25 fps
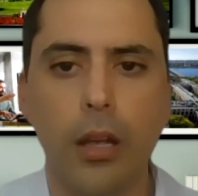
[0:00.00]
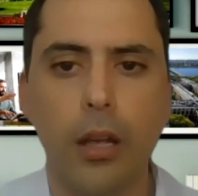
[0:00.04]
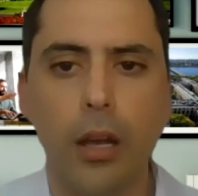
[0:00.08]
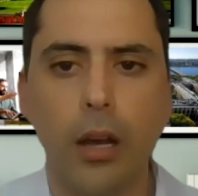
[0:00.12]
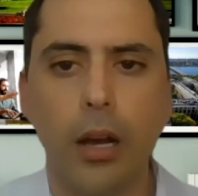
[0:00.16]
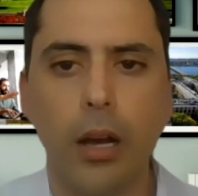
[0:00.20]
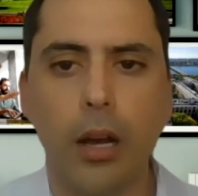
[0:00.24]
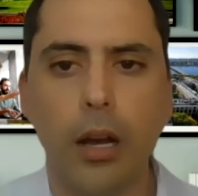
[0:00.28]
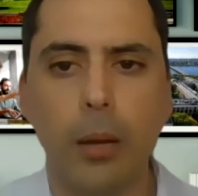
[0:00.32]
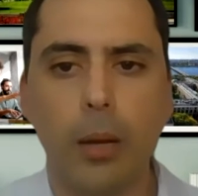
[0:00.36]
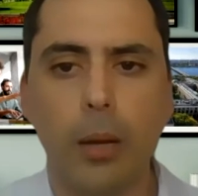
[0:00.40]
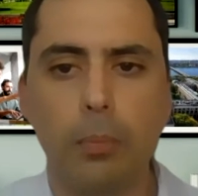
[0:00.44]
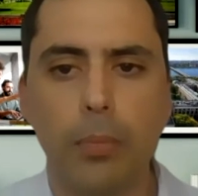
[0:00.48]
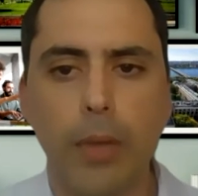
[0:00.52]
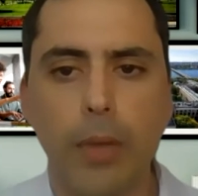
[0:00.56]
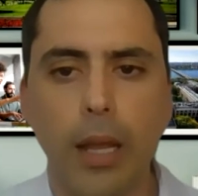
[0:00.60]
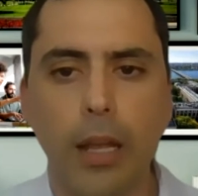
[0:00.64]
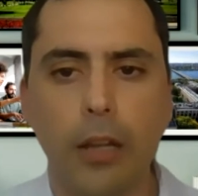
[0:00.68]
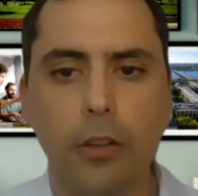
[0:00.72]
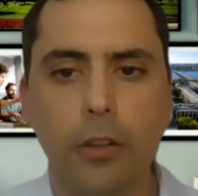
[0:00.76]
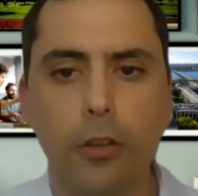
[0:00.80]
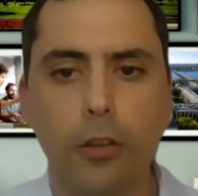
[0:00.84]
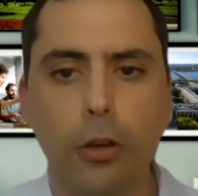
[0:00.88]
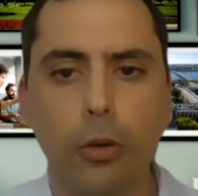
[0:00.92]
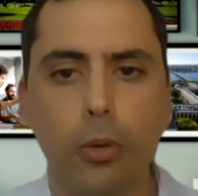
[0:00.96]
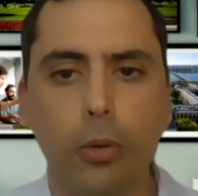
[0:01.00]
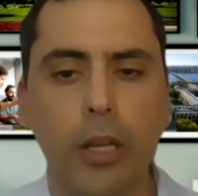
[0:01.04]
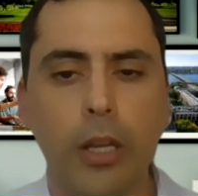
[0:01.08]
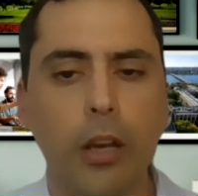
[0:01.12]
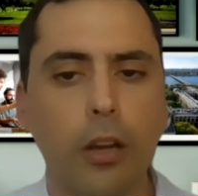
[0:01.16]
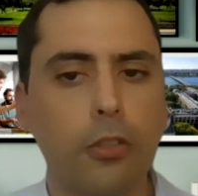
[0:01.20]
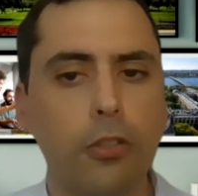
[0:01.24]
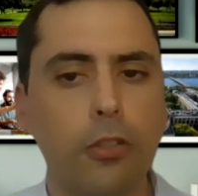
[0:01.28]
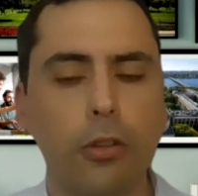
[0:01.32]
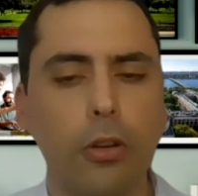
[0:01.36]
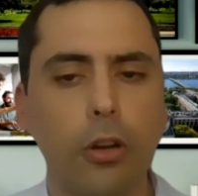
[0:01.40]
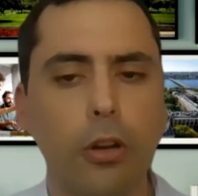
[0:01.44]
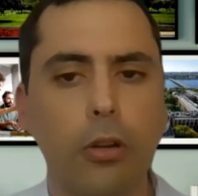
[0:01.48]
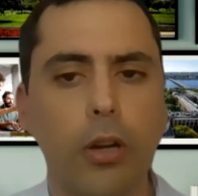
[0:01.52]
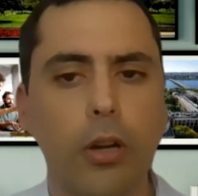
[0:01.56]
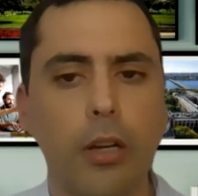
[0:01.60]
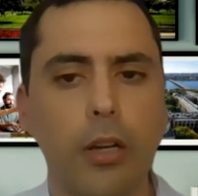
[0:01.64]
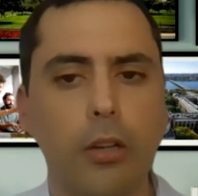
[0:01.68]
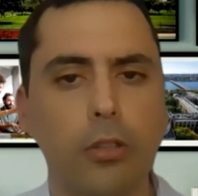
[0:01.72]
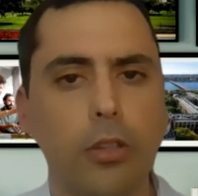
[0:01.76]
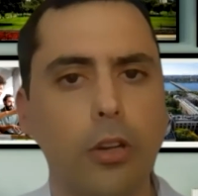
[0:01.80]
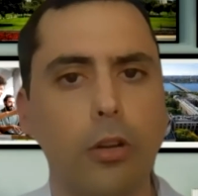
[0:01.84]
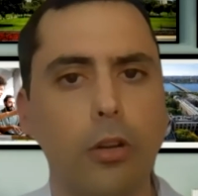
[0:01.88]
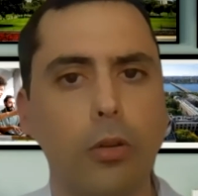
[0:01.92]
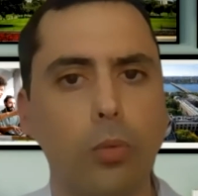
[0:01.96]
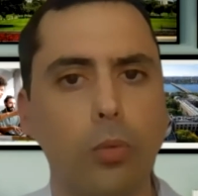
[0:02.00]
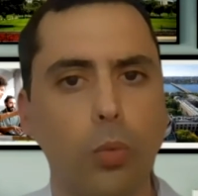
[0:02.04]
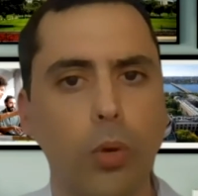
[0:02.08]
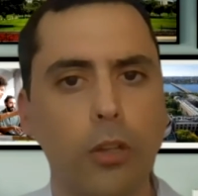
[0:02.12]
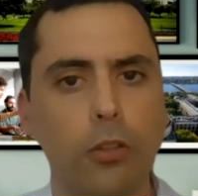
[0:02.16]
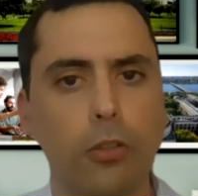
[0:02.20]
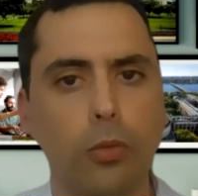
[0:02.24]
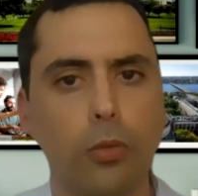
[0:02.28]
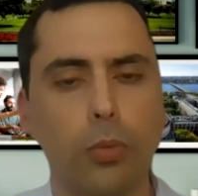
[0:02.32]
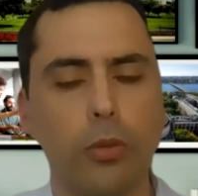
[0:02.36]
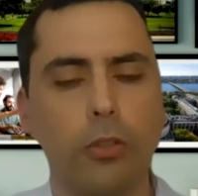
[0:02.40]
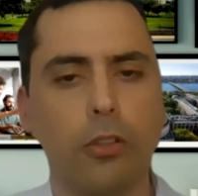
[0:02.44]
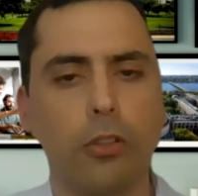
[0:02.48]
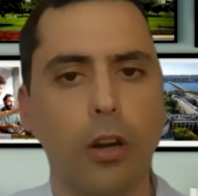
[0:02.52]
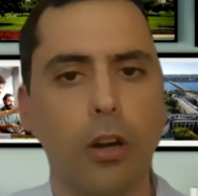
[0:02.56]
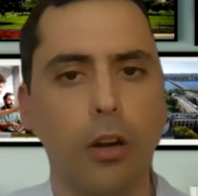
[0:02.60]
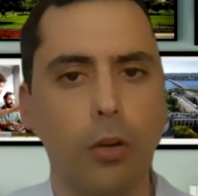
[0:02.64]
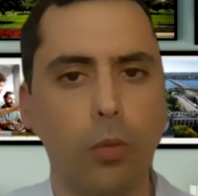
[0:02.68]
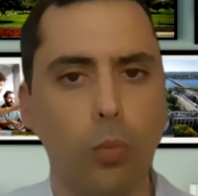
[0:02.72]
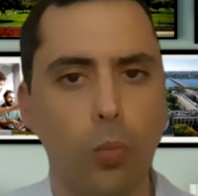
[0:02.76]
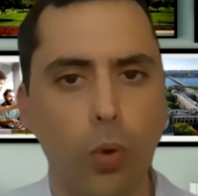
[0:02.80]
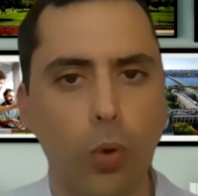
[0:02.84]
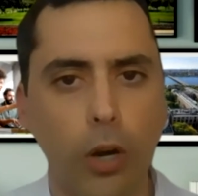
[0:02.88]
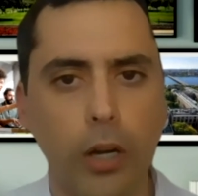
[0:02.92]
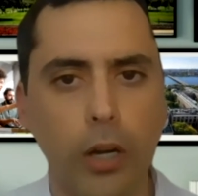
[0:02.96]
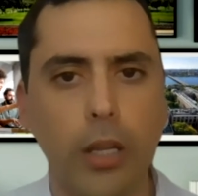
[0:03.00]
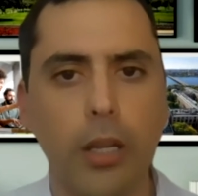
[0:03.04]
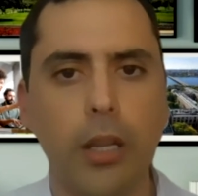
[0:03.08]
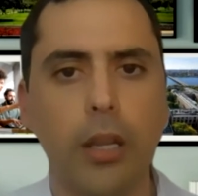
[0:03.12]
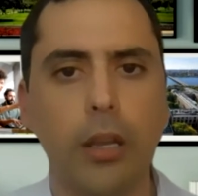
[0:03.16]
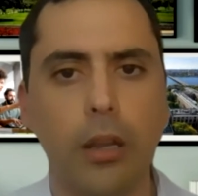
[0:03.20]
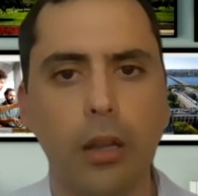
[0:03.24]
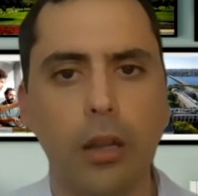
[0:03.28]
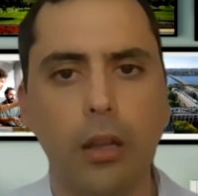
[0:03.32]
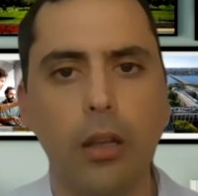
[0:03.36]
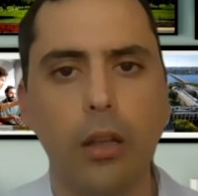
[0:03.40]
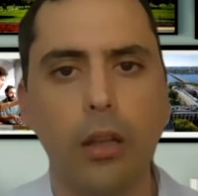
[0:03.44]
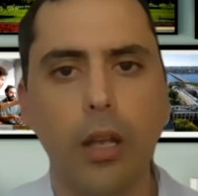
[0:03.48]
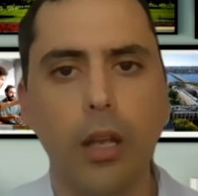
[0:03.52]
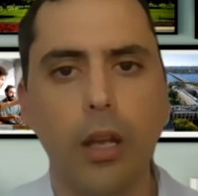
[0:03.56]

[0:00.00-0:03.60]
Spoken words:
And so he also noted, you know, once we started working